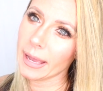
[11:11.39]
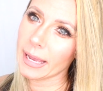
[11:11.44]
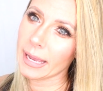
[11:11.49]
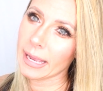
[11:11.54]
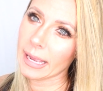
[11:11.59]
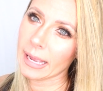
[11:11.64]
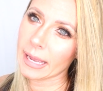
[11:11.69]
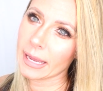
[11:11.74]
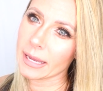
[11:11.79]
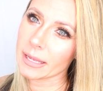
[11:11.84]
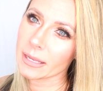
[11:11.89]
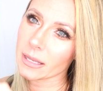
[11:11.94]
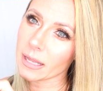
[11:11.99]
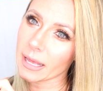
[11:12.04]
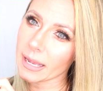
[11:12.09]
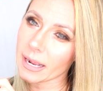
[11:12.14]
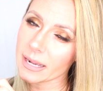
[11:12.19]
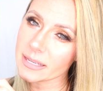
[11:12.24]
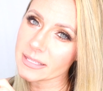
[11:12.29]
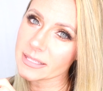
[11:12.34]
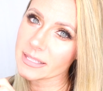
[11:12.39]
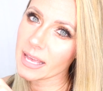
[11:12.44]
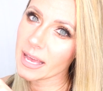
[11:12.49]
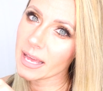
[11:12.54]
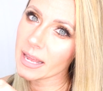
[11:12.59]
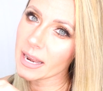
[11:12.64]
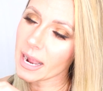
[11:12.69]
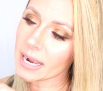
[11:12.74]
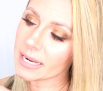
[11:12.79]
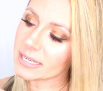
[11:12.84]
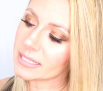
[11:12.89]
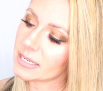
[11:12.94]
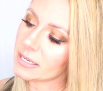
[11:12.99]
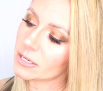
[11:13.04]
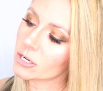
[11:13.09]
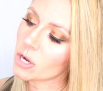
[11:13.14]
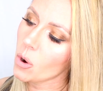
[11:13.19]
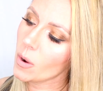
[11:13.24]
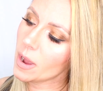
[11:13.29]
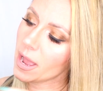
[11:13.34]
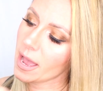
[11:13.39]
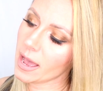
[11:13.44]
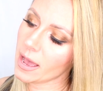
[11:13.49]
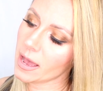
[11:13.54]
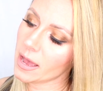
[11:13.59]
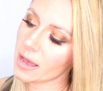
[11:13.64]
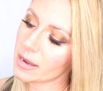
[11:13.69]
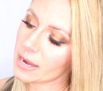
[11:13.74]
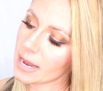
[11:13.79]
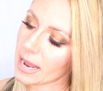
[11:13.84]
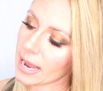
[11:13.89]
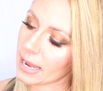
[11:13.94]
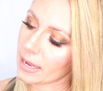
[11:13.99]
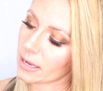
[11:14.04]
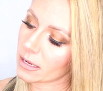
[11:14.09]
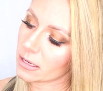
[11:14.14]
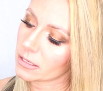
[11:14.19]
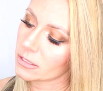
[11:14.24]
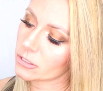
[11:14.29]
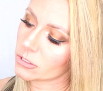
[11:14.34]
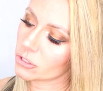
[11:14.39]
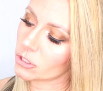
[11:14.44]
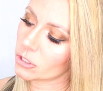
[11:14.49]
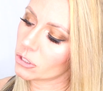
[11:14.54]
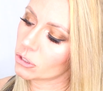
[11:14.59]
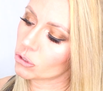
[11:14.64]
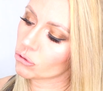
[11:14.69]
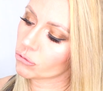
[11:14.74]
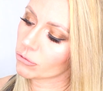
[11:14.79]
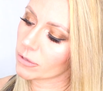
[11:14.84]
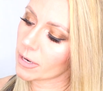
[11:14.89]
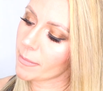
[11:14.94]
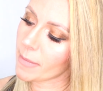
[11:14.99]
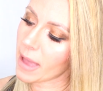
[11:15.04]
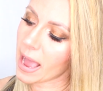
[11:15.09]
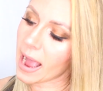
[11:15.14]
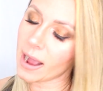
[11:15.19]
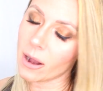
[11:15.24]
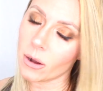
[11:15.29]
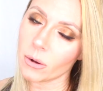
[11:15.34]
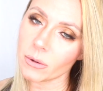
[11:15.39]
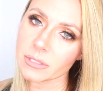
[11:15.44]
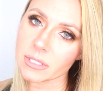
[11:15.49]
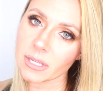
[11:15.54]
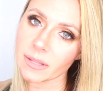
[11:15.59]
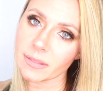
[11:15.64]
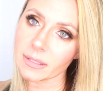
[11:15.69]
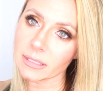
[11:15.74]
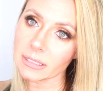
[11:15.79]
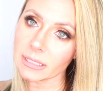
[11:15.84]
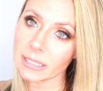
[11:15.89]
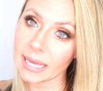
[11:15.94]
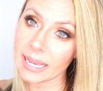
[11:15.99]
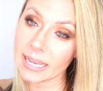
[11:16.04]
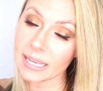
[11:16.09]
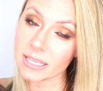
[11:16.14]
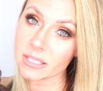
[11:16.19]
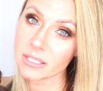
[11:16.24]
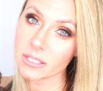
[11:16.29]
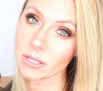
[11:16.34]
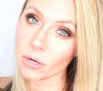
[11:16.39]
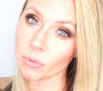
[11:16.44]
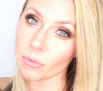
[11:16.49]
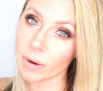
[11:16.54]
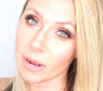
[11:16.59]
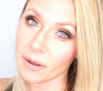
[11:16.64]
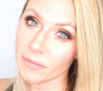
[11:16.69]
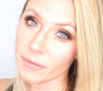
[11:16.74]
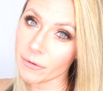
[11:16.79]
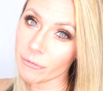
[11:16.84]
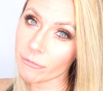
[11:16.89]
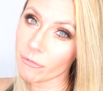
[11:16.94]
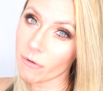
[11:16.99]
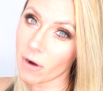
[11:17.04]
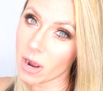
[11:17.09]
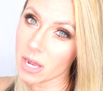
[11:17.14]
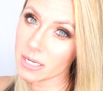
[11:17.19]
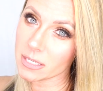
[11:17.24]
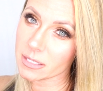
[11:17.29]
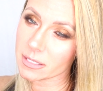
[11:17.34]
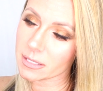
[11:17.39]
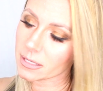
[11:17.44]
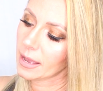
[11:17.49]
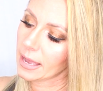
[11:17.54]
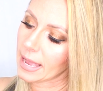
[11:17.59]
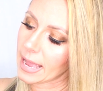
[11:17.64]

And like I said, I did go ahead and trim out the lace around the front,